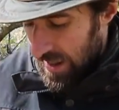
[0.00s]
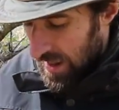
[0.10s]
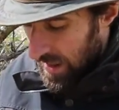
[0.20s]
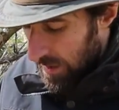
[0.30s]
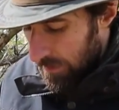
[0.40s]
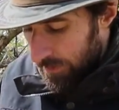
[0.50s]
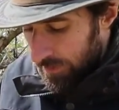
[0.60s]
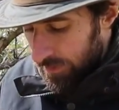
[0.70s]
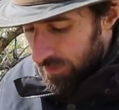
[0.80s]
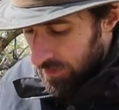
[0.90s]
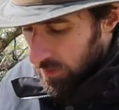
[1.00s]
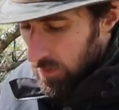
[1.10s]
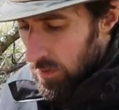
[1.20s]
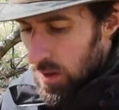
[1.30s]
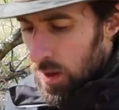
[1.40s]
There
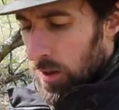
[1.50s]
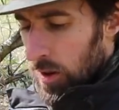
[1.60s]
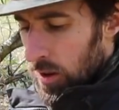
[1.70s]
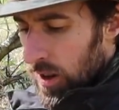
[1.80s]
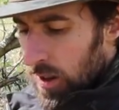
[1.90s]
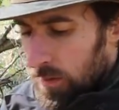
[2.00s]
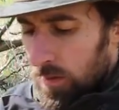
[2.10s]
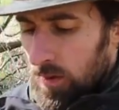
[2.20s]
you go.